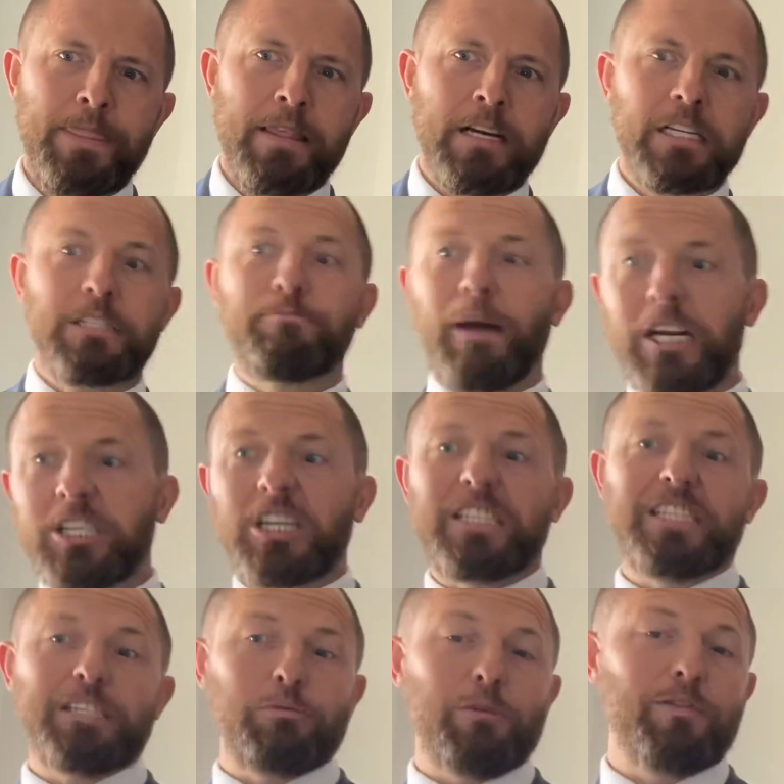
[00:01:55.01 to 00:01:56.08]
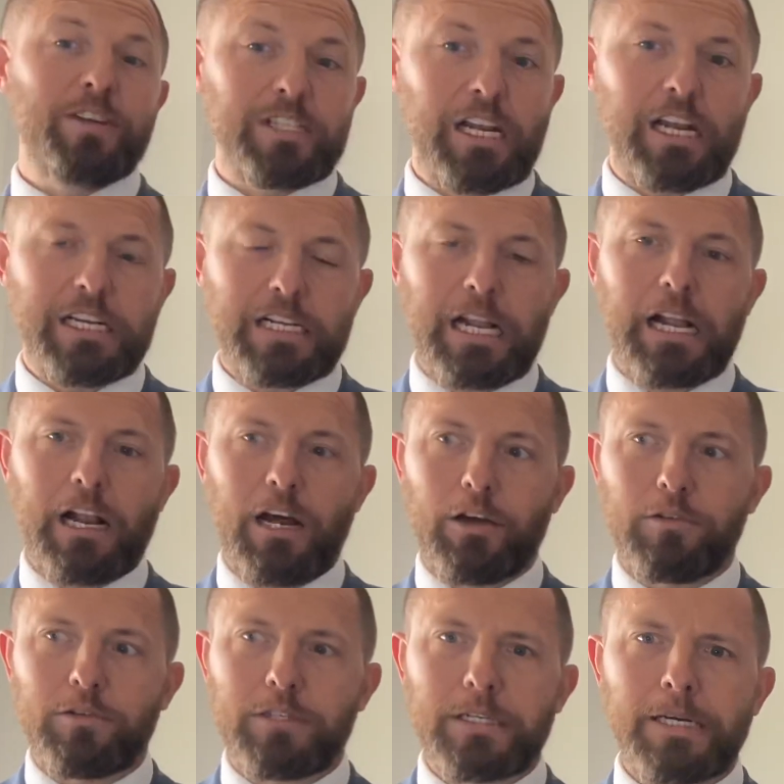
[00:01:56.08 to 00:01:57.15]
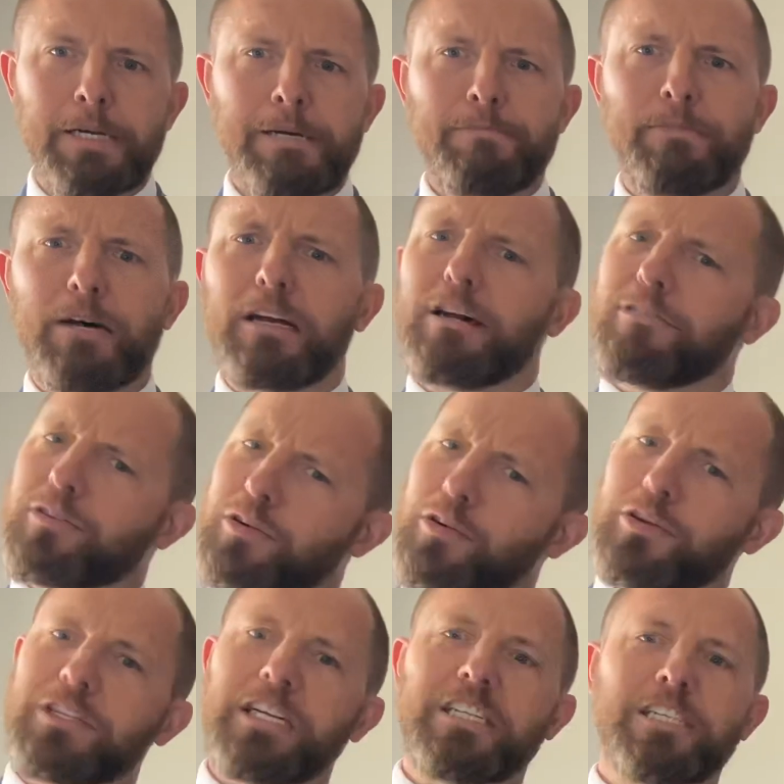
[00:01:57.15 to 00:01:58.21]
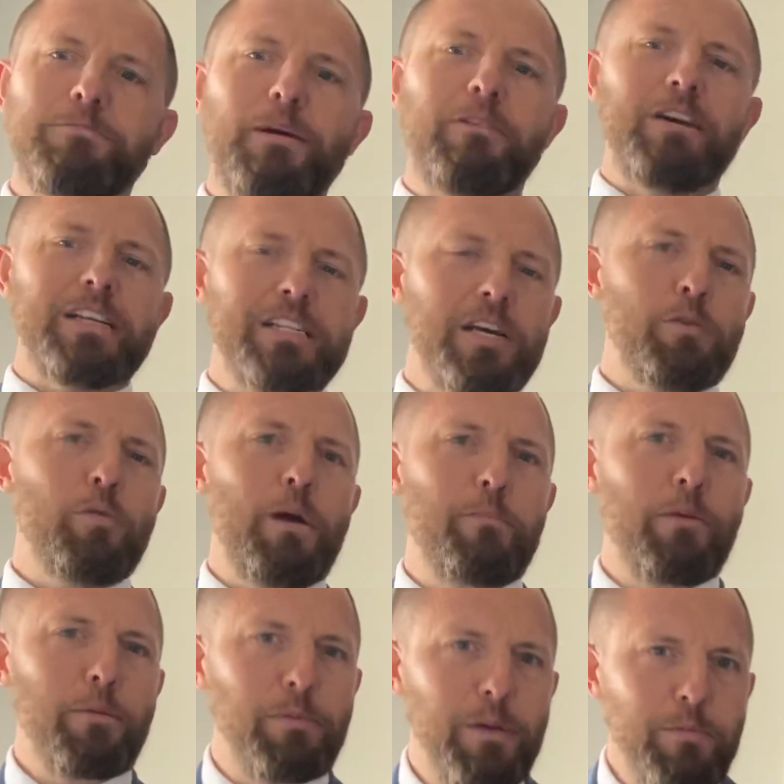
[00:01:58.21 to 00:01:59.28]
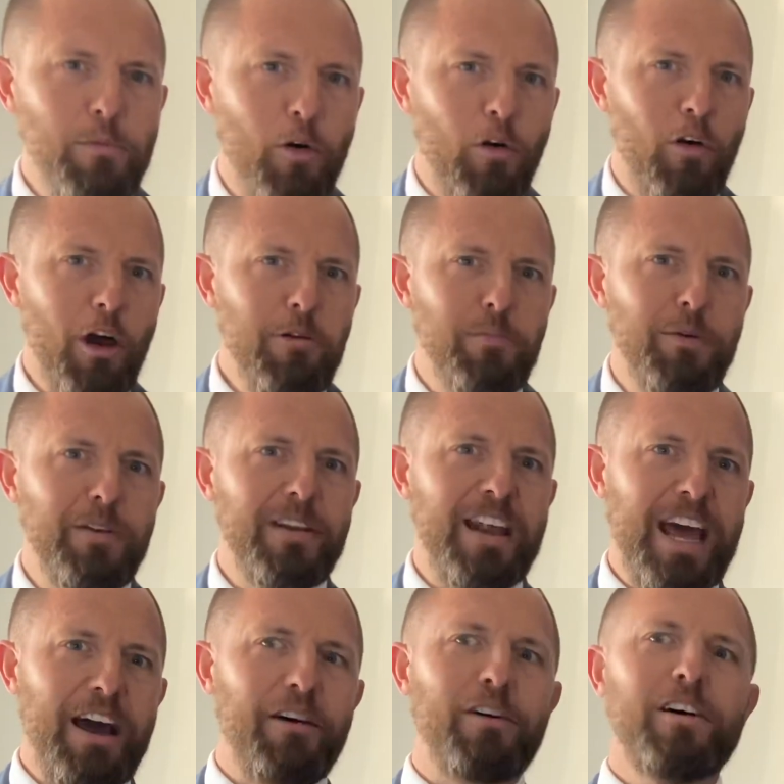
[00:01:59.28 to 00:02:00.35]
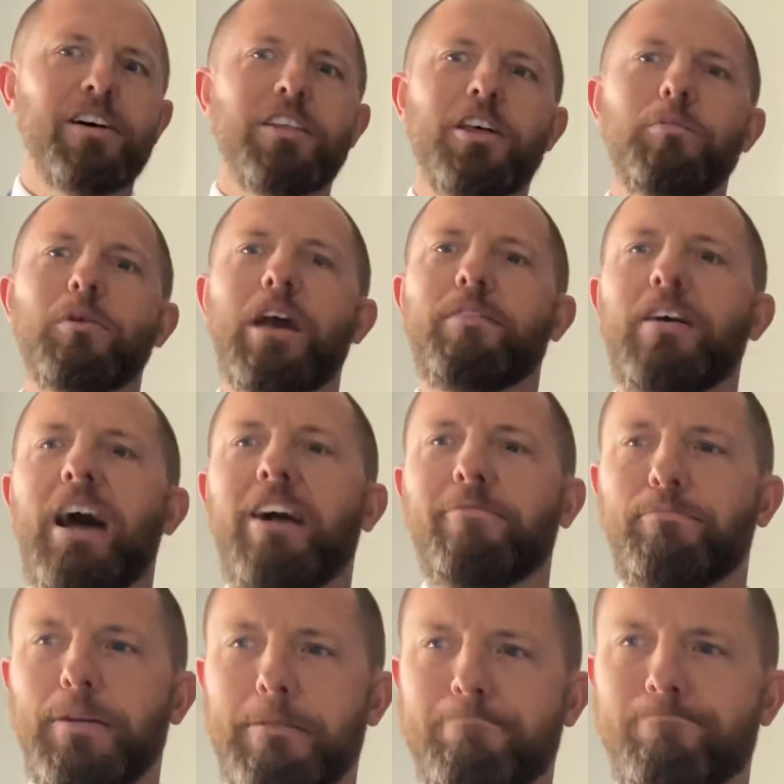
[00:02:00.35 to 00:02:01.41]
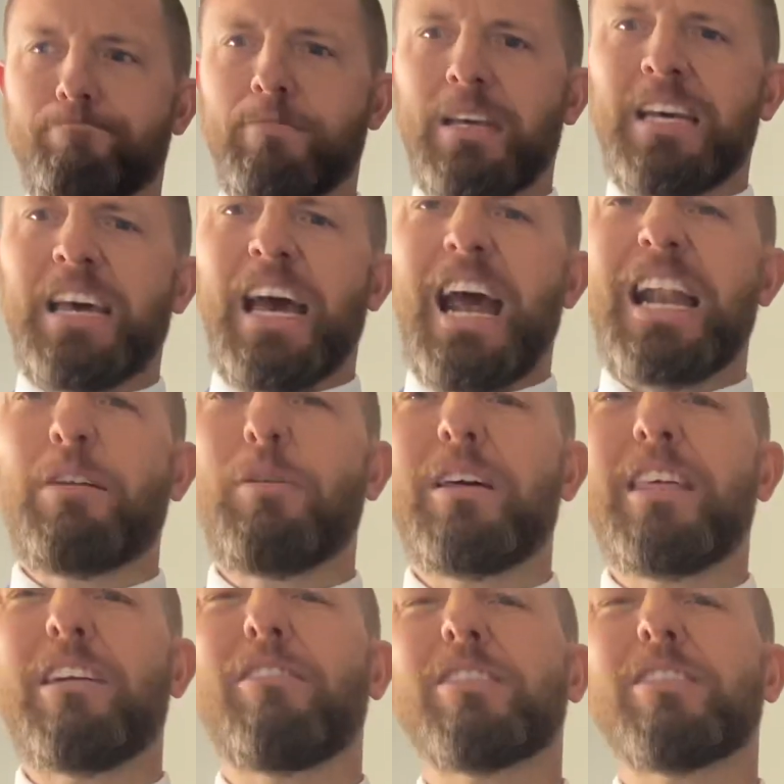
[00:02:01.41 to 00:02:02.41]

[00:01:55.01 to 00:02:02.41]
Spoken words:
especially since we physically closed. But of course, in spirit, we're probably more open now than we ever have been. Anyway, there are